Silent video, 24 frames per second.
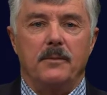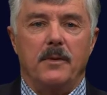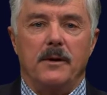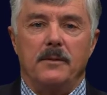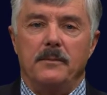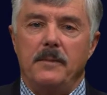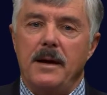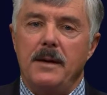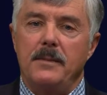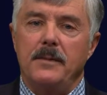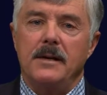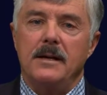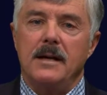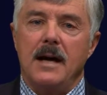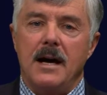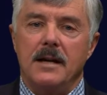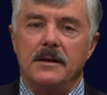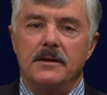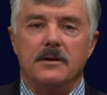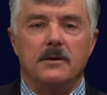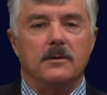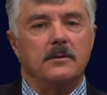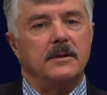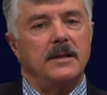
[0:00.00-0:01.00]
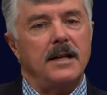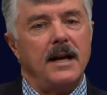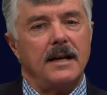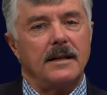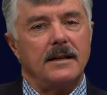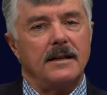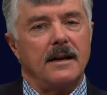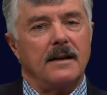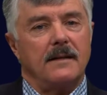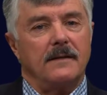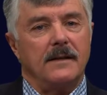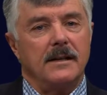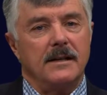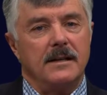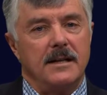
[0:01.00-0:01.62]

but maybe not so technically